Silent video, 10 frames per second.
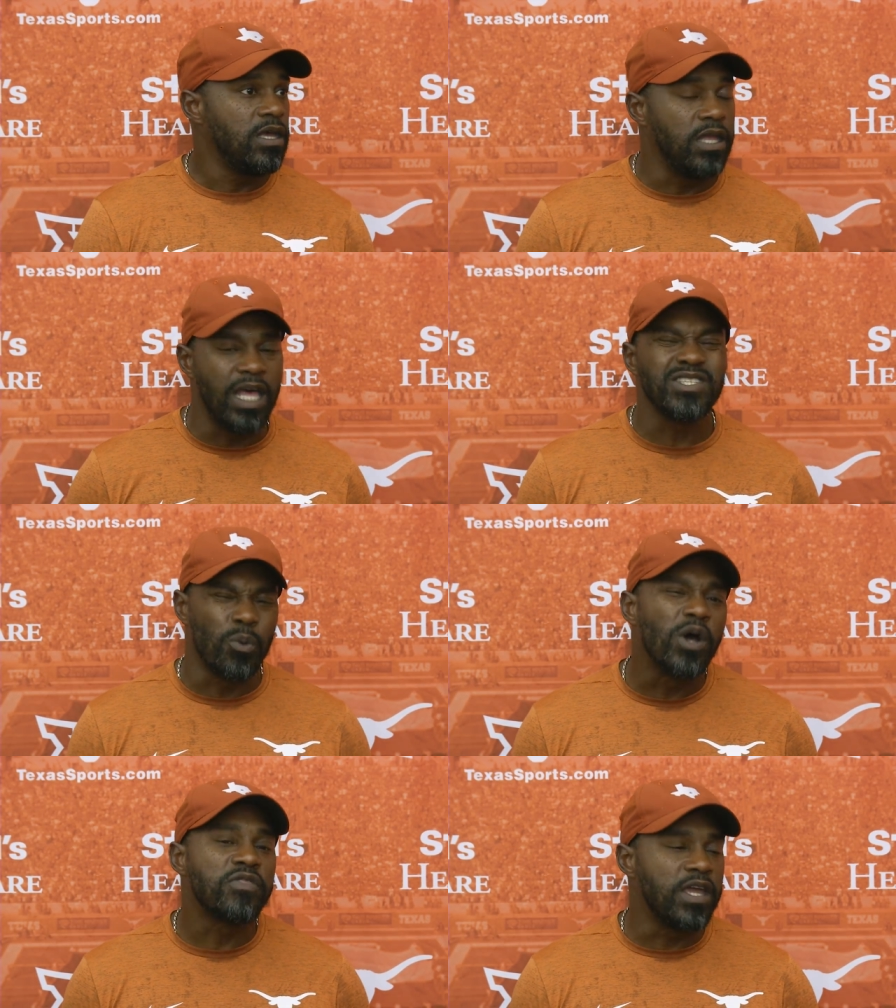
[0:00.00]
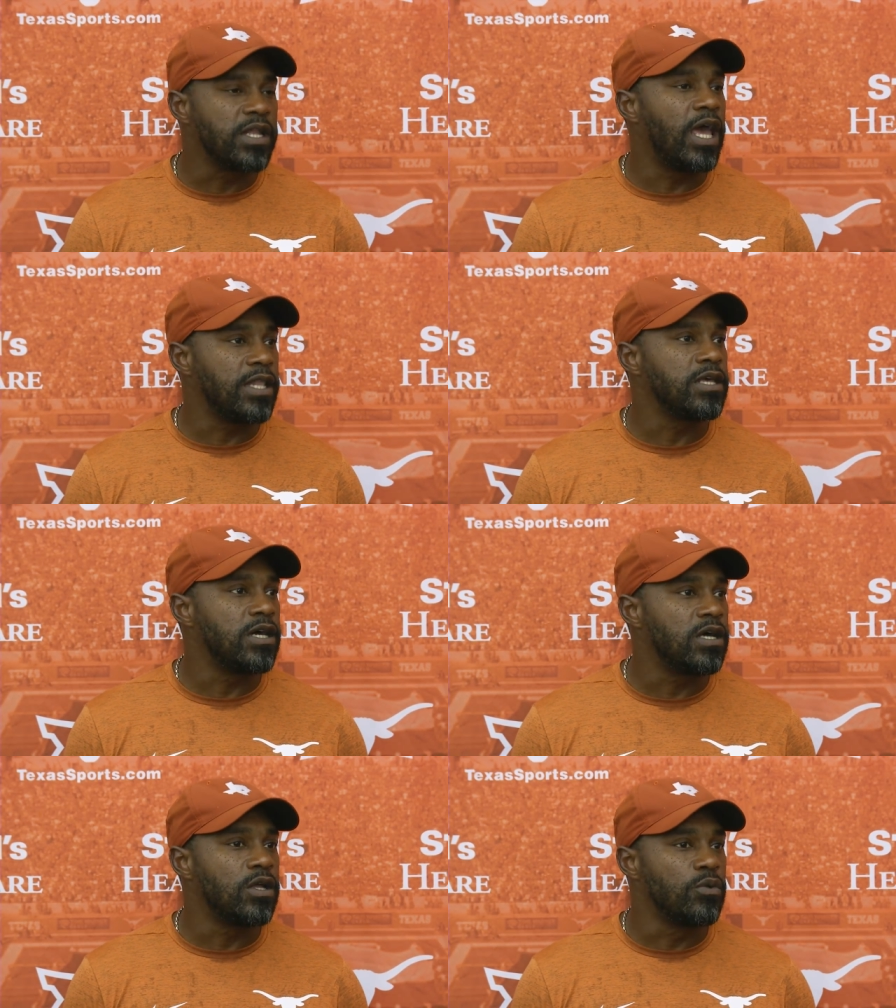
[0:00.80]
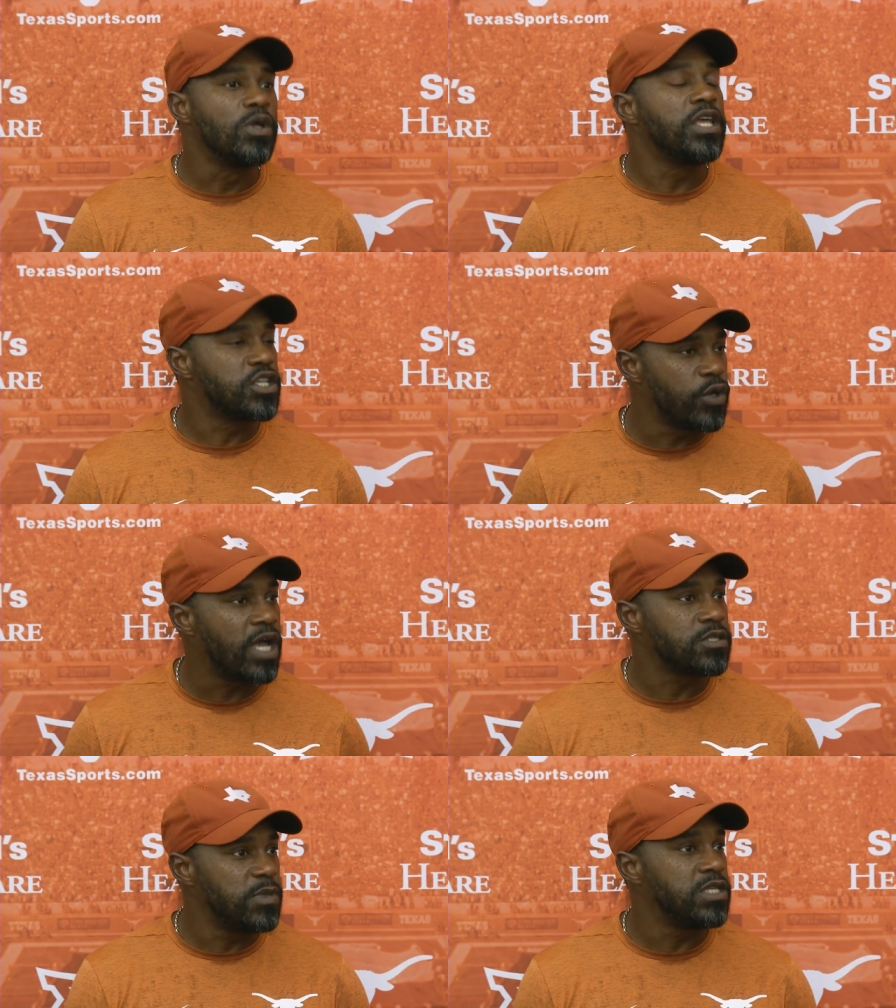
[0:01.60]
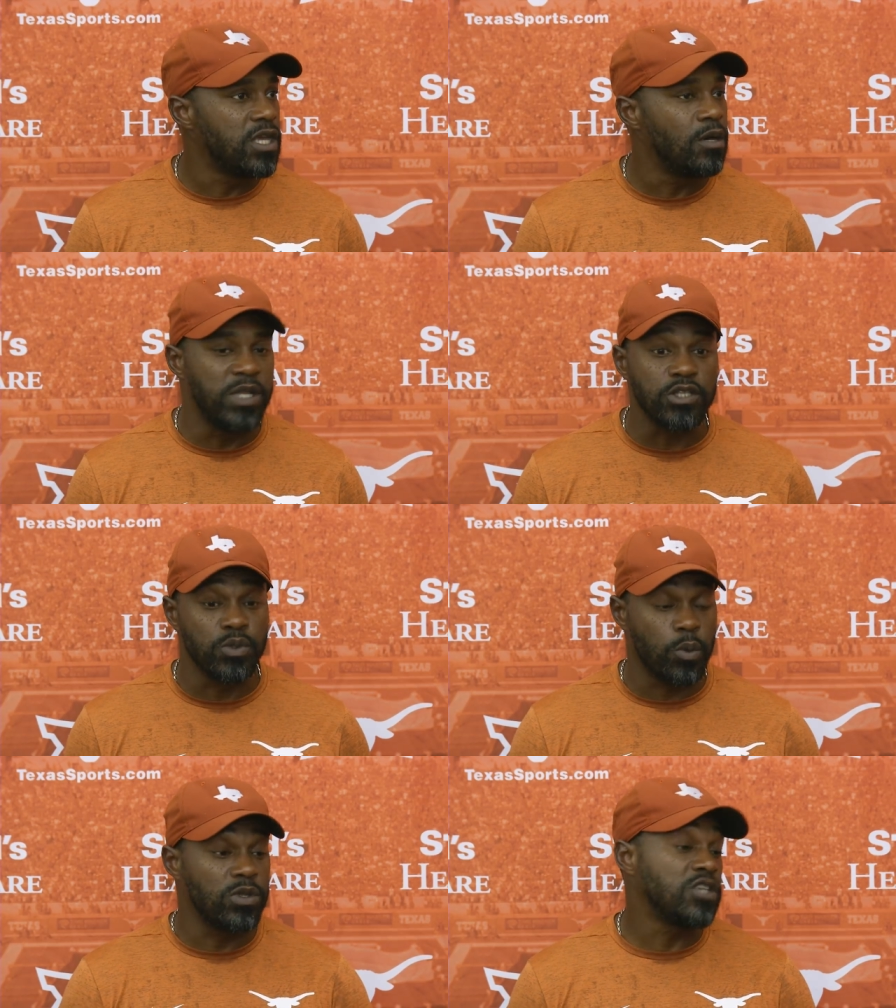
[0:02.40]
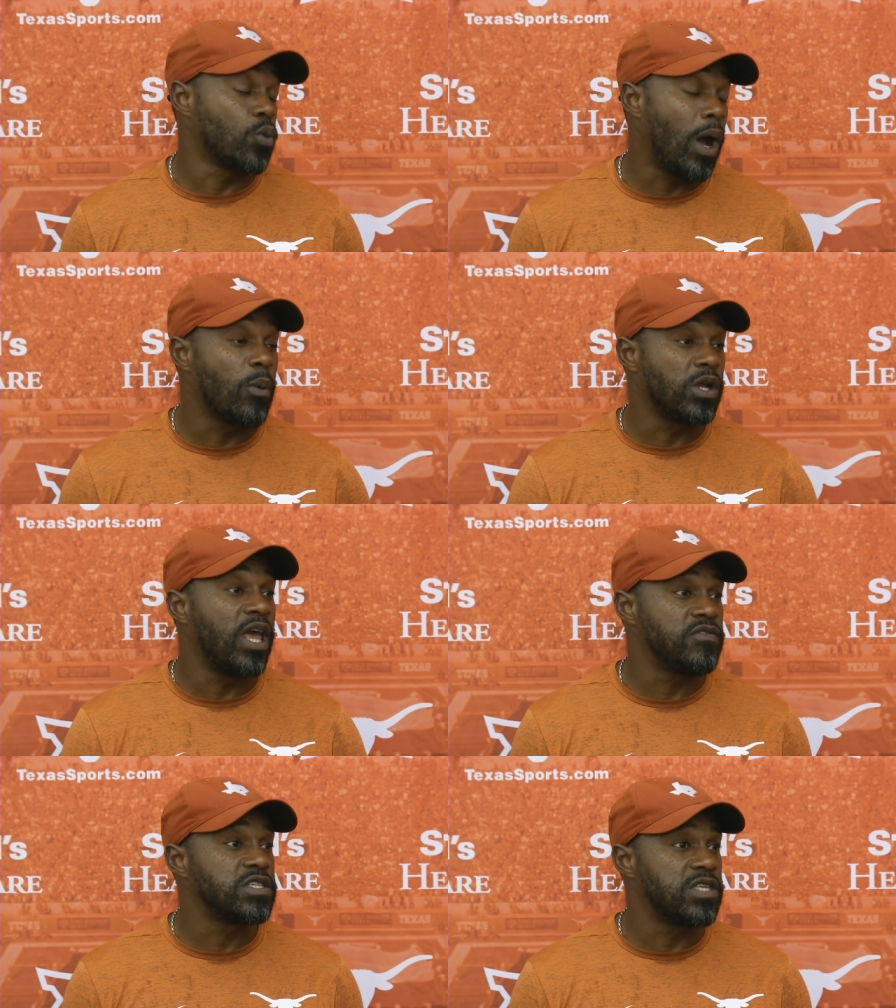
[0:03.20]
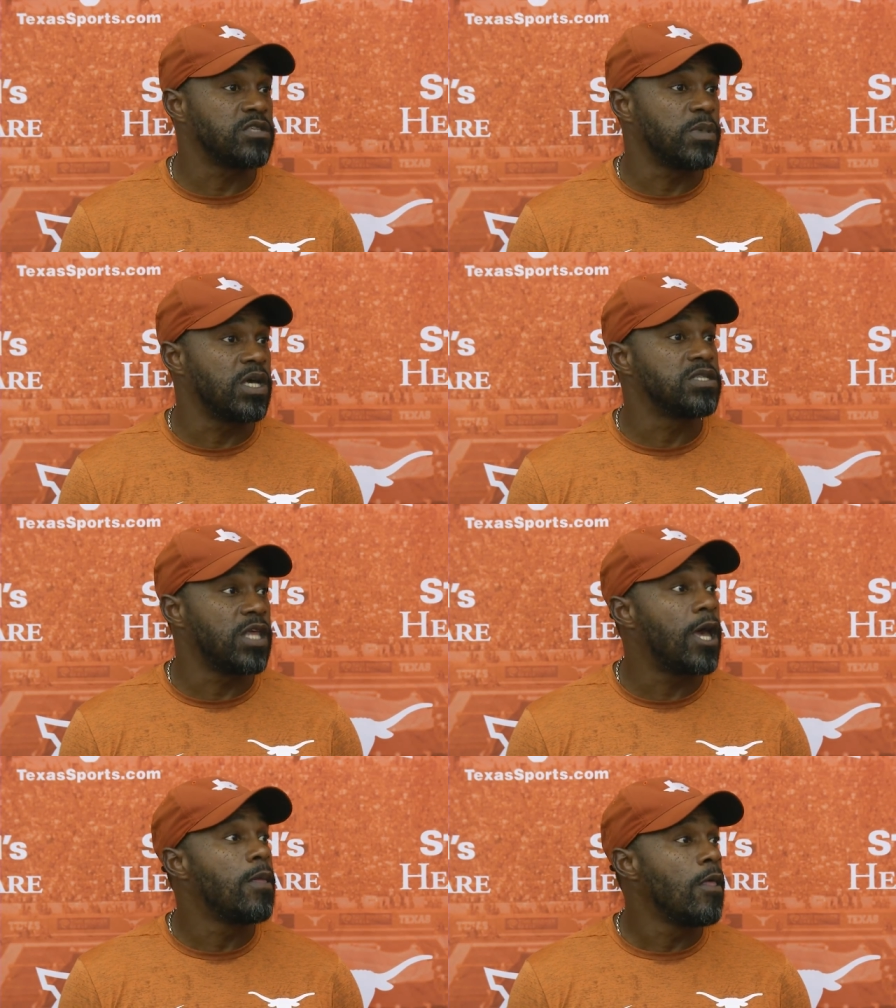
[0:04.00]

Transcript: And that's the one thing that really attracts me to him, and that's why we're going to have success because of that.